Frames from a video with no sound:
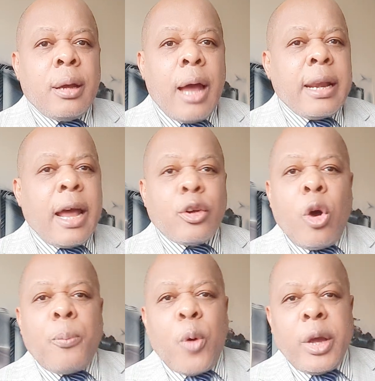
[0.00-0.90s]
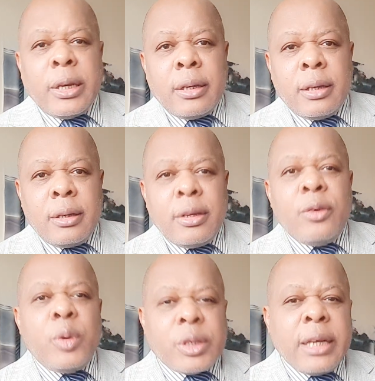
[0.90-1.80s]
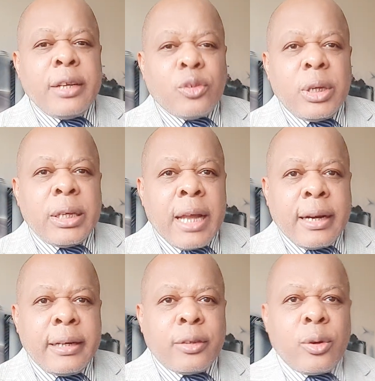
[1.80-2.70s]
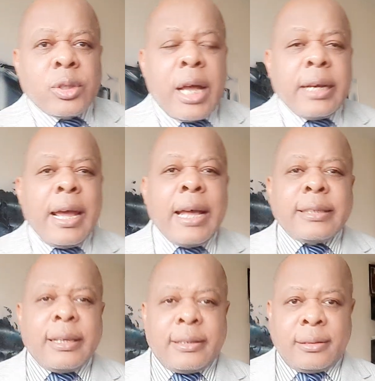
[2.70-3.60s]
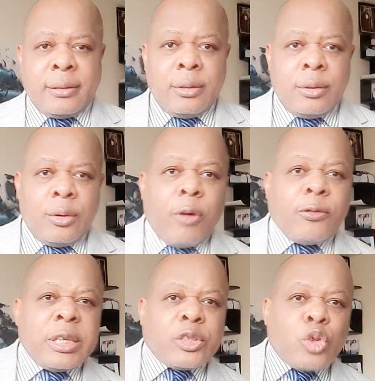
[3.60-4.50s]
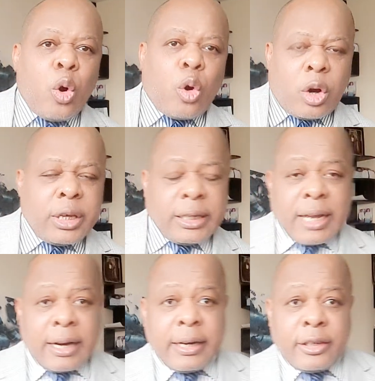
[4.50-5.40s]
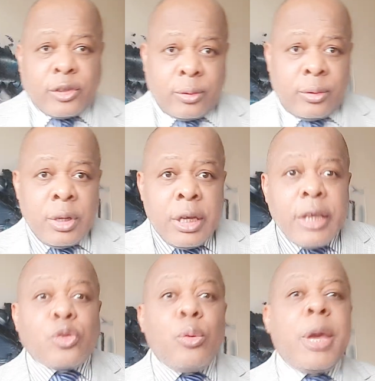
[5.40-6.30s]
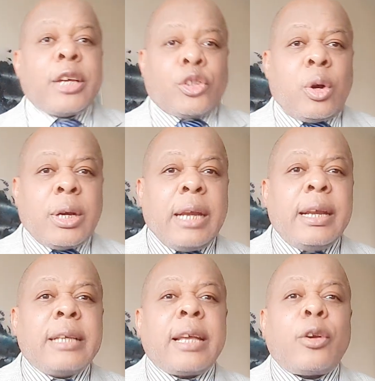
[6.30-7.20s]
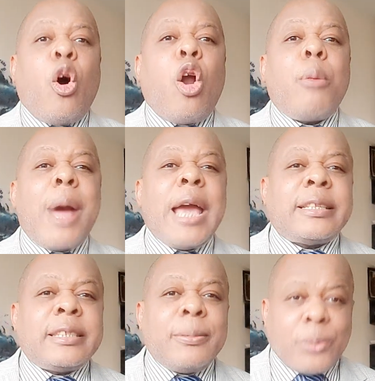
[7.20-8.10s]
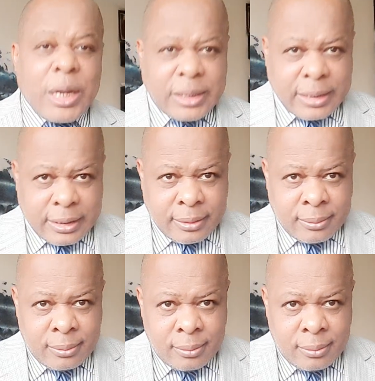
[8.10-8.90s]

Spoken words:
And at no point did we say they should integrate us. And the essence of this so-called integration is to make sure that there is an almighty president.